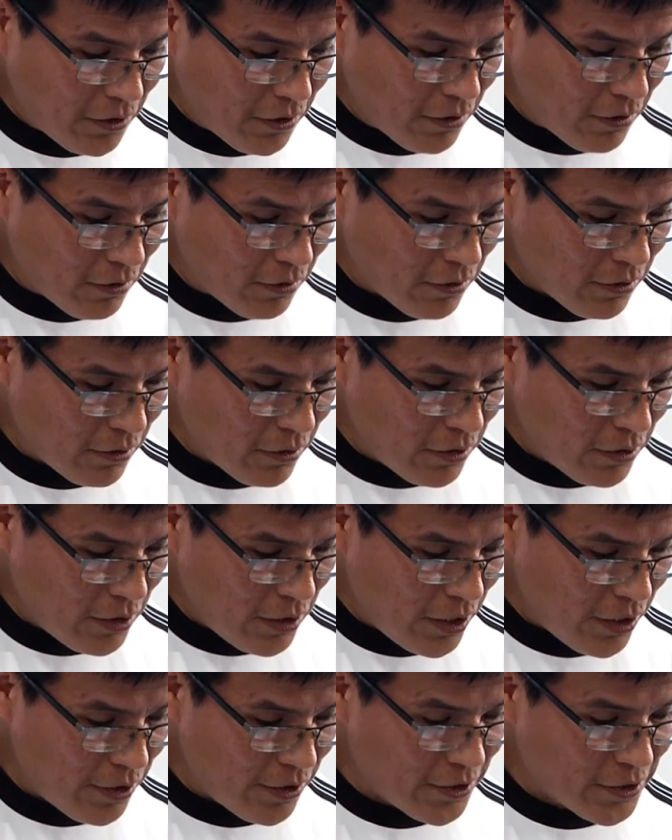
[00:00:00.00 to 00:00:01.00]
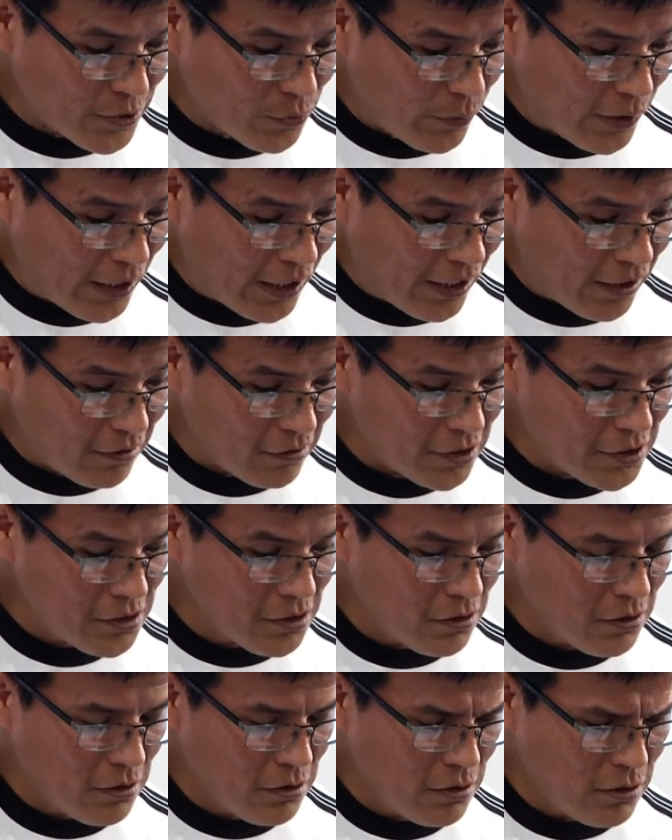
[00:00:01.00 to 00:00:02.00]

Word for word: here, in this warehouse.